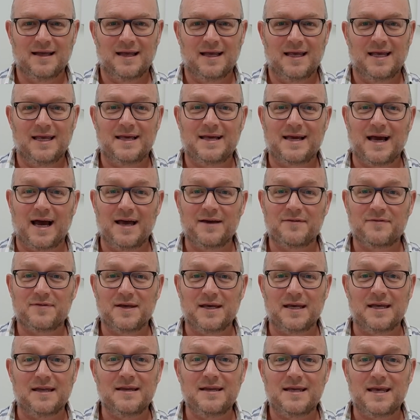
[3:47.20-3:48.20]
he gave
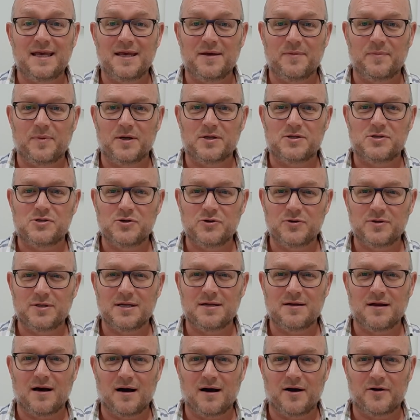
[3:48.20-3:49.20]
the innkeeper 2
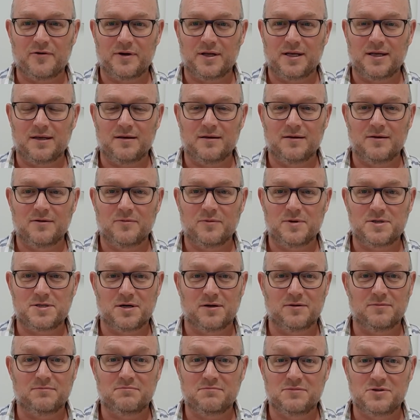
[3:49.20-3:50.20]
denarii, which
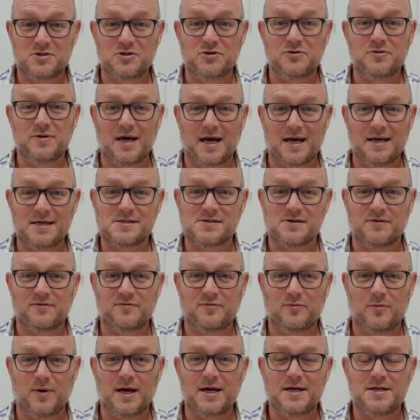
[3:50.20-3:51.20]
are 2 days
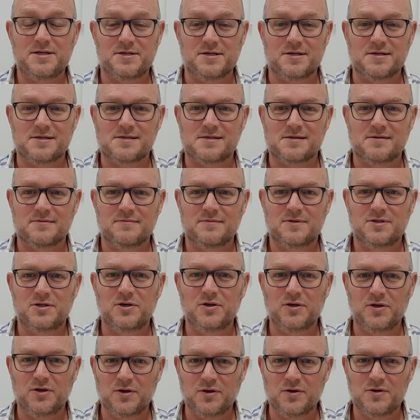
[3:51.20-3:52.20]
of wages, to
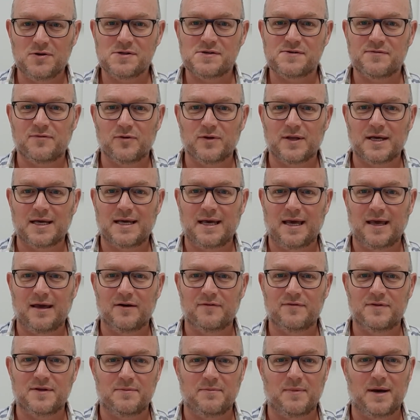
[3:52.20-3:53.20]
use for the care
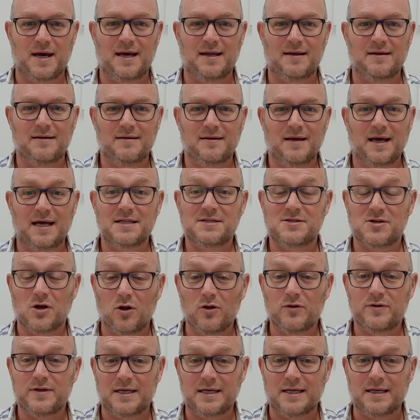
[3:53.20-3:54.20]
of the man, and
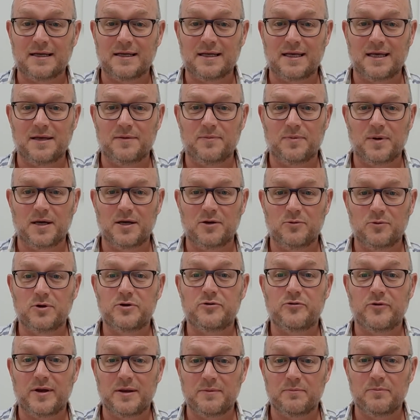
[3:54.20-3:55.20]
told the innkeeper he
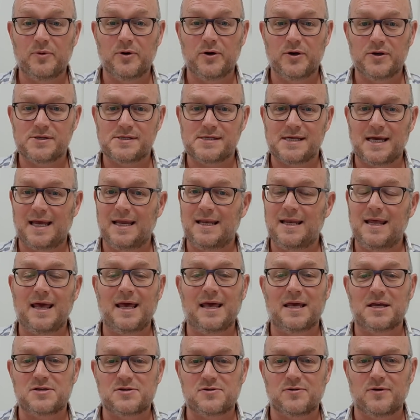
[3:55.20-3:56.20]
would reimburse any
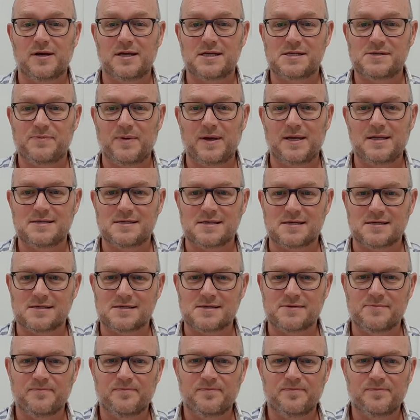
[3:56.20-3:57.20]
extra
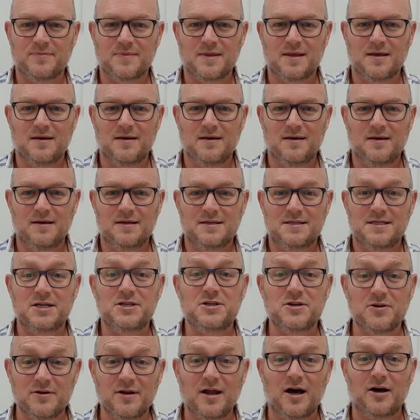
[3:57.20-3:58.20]
expenses. Did
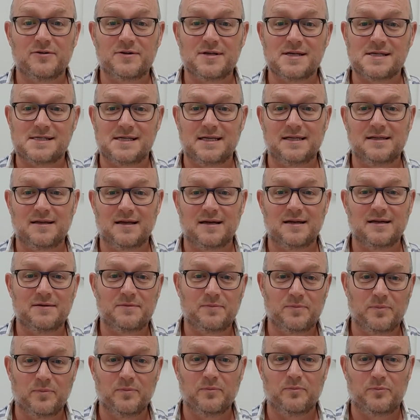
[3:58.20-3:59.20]
you notice he
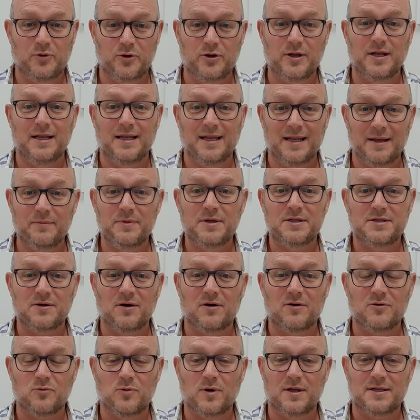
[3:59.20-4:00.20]
didn't put a limit
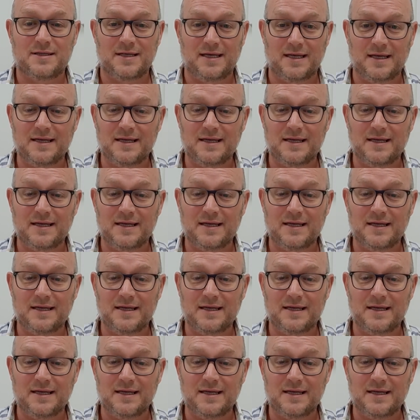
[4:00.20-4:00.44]
on what the